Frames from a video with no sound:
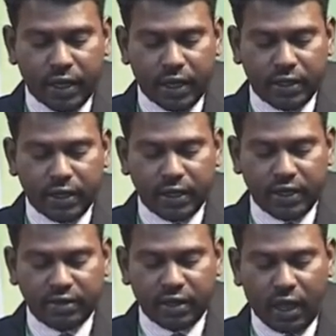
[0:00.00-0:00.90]
Third
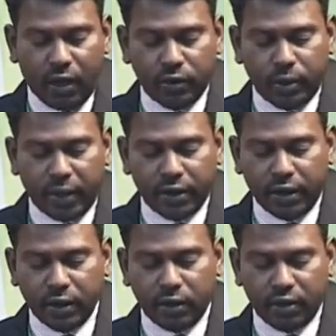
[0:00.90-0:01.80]
is how the
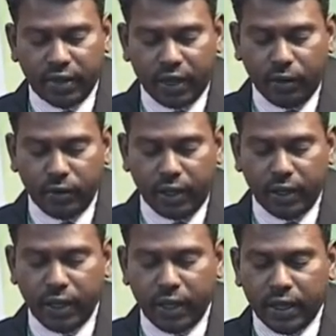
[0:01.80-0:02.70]
material cost
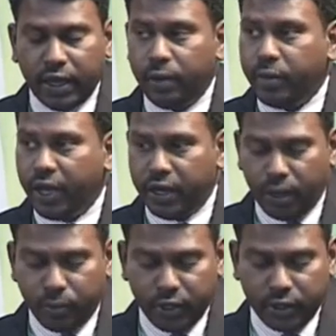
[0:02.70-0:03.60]
accounting can be
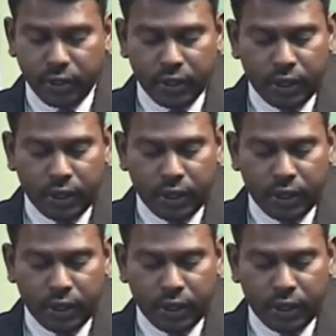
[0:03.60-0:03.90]
adopted